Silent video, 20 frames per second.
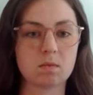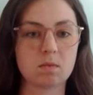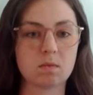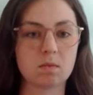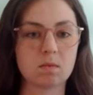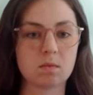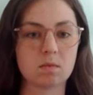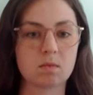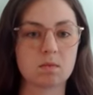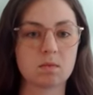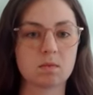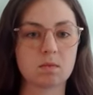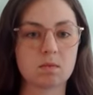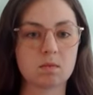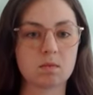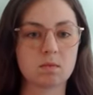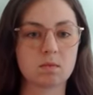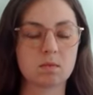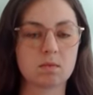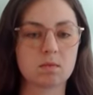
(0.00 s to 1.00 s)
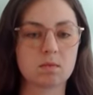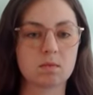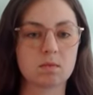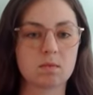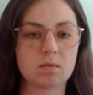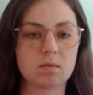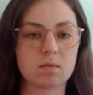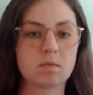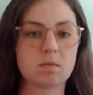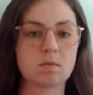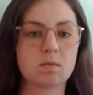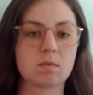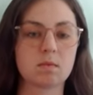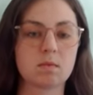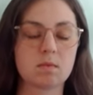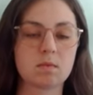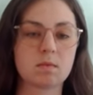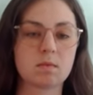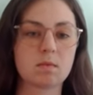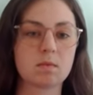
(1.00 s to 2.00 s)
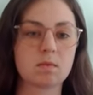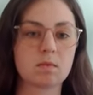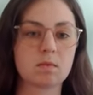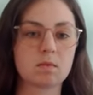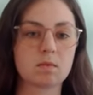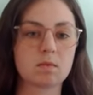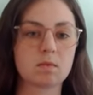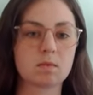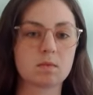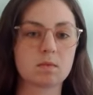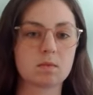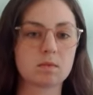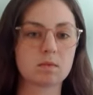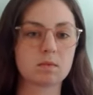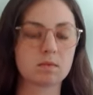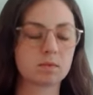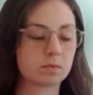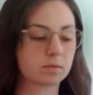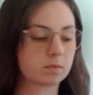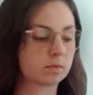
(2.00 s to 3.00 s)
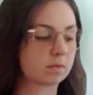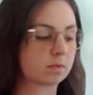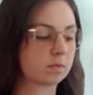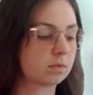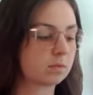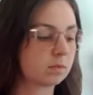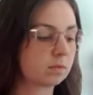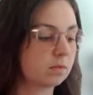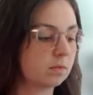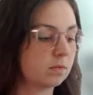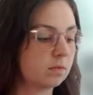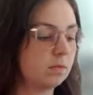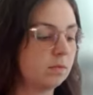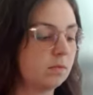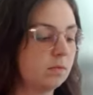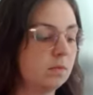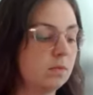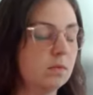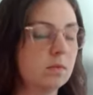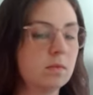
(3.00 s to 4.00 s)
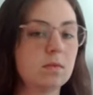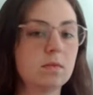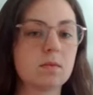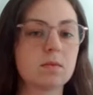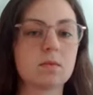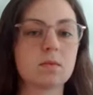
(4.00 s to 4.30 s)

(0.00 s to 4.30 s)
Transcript: No words are spoken by the person on screen.